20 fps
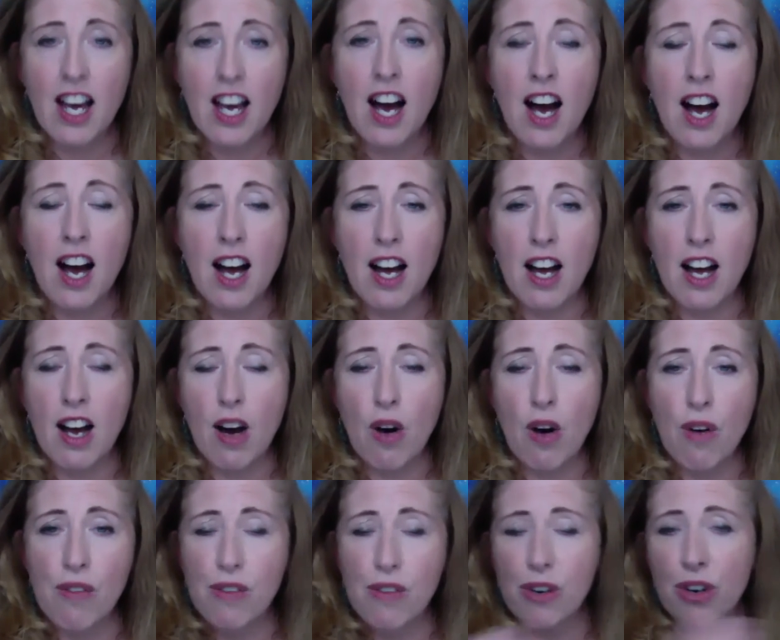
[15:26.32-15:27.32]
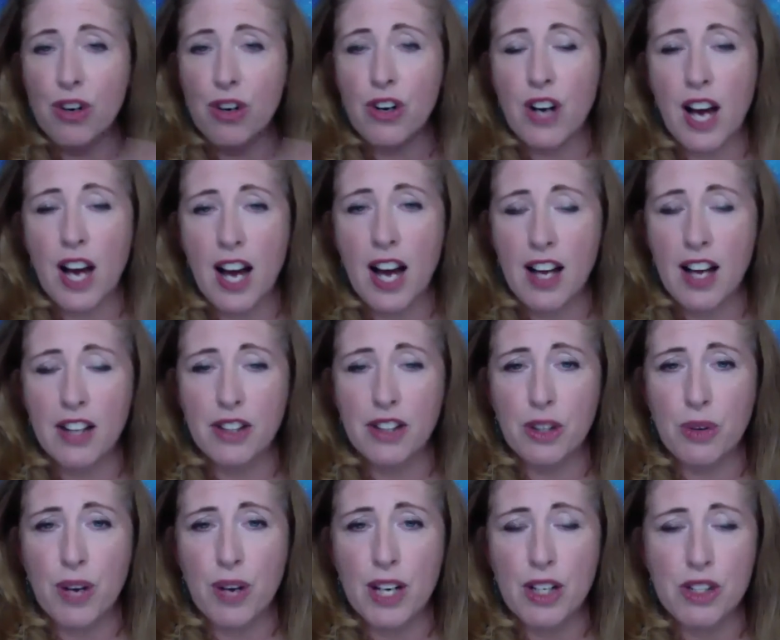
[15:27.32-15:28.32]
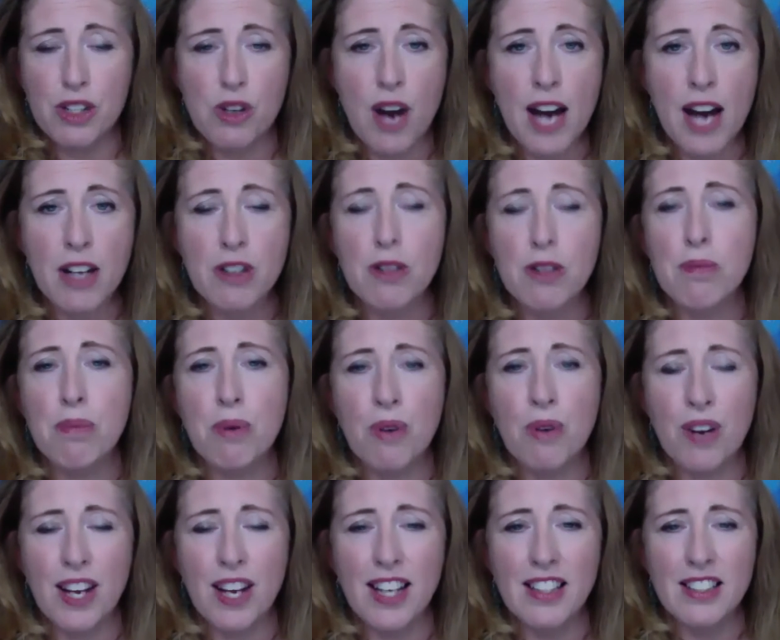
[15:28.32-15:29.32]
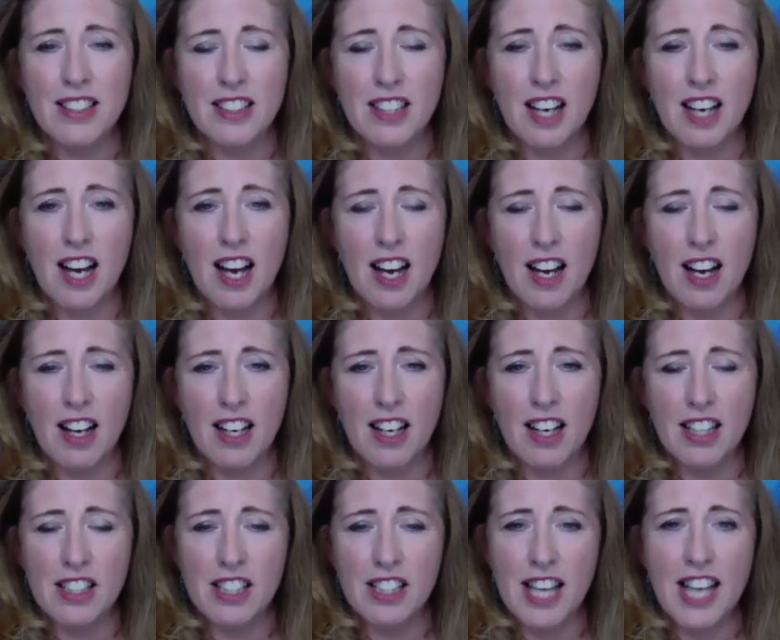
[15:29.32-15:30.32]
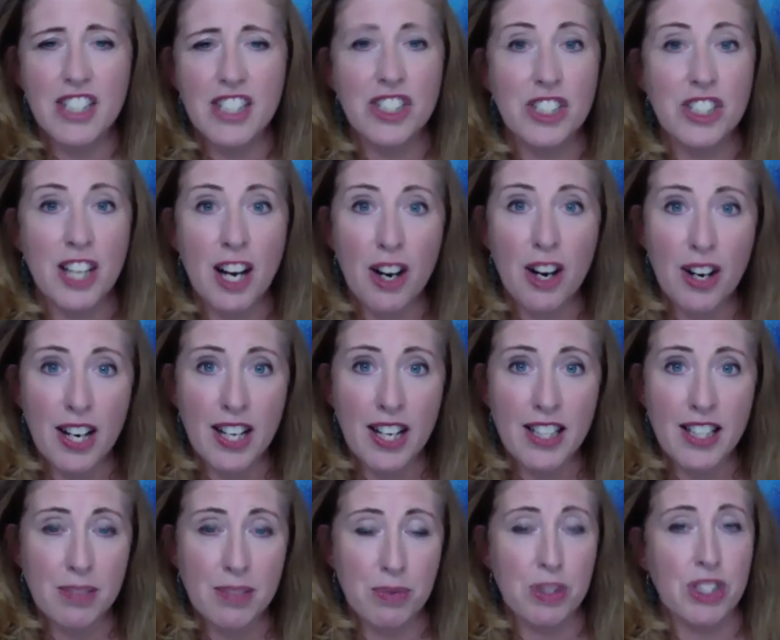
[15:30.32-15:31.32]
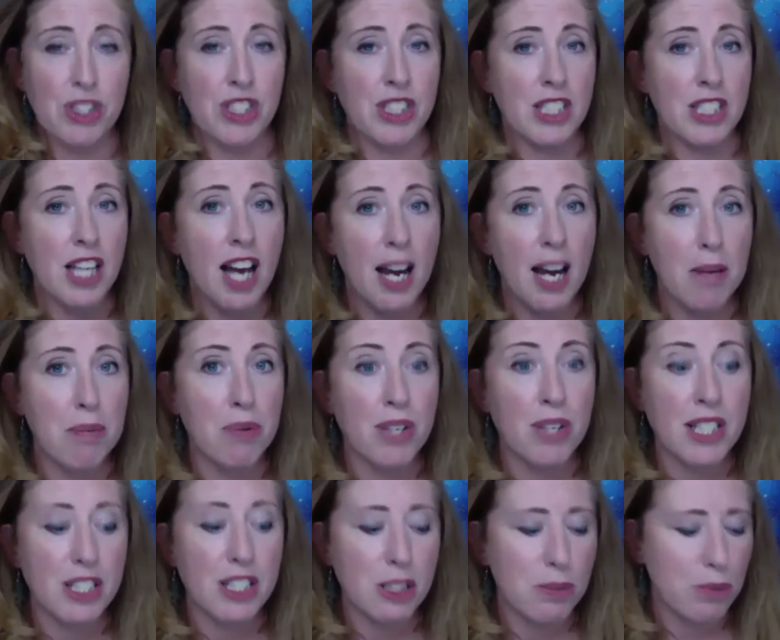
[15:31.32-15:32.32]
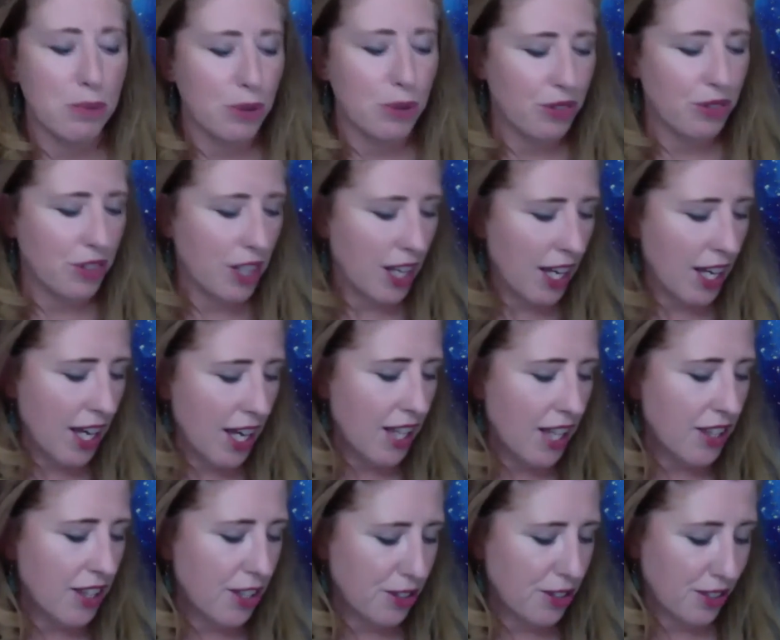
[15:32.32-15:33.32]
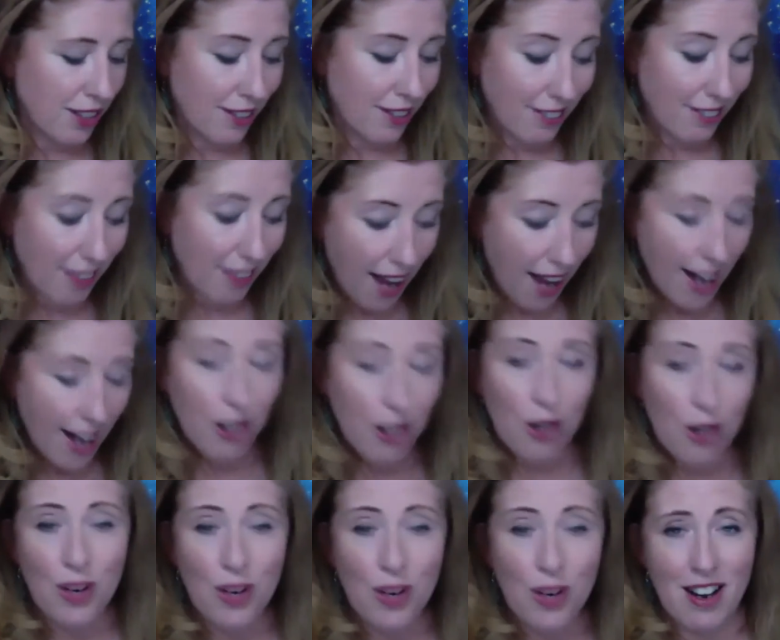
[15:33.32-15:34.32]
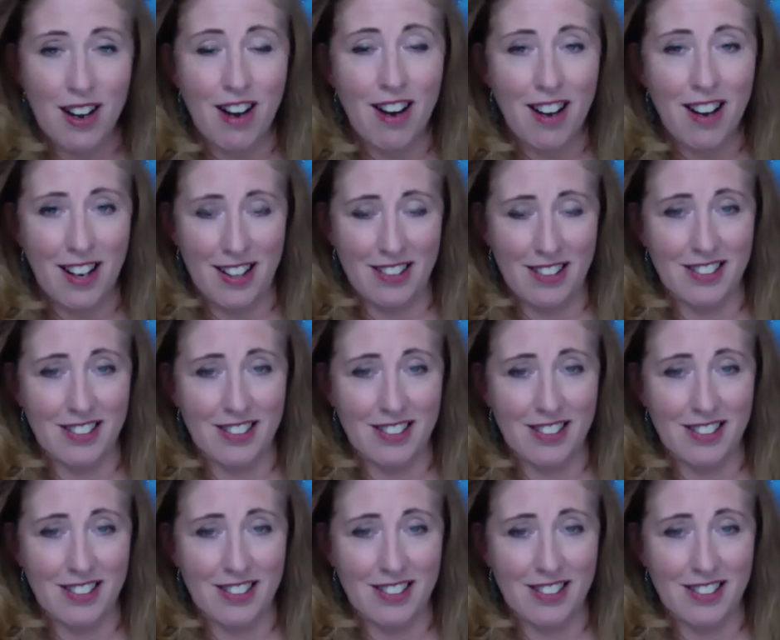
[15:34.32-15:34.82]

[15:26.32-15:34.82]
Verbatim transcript: uh, over uh, the great attractor point uh, in Sagittarius, which is the high priest moon, there's a lot going on.